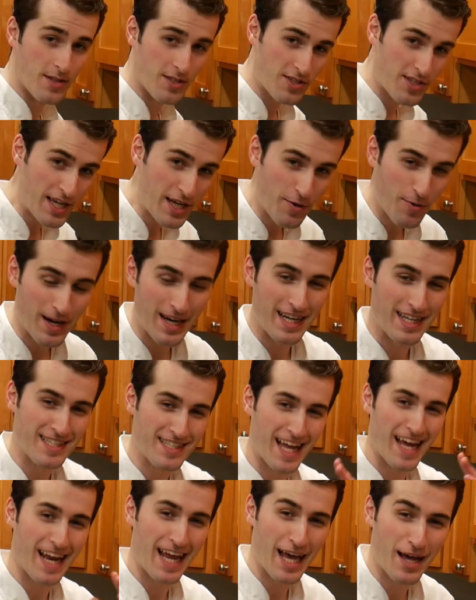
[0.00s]
The secret is
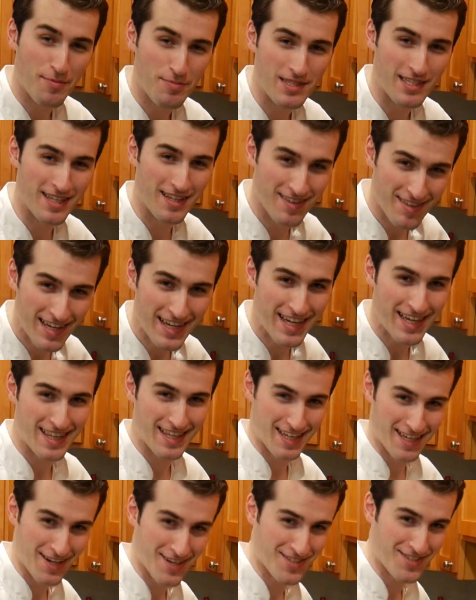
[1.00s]
that helps to thicken
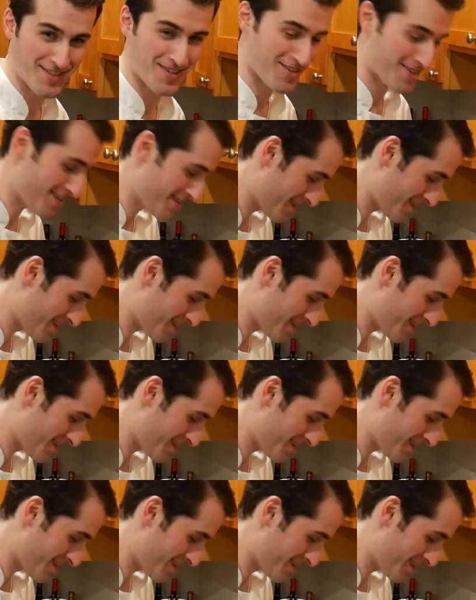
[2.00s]
the custard.